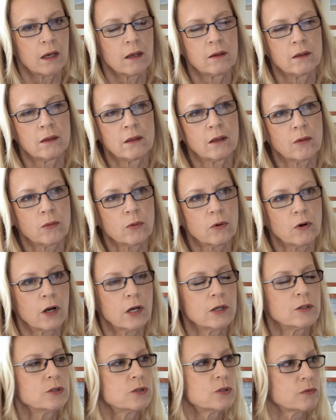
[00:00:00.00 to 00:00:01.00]
There were
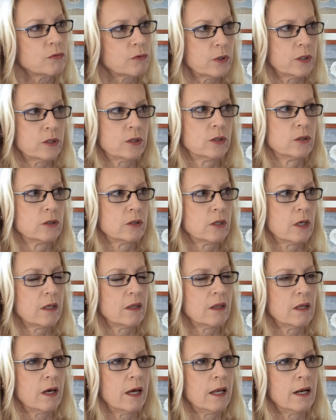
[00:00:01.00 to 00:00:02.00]
hundreds of questions
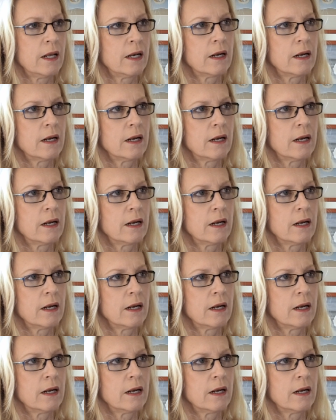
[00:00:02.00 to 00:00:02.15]
like that,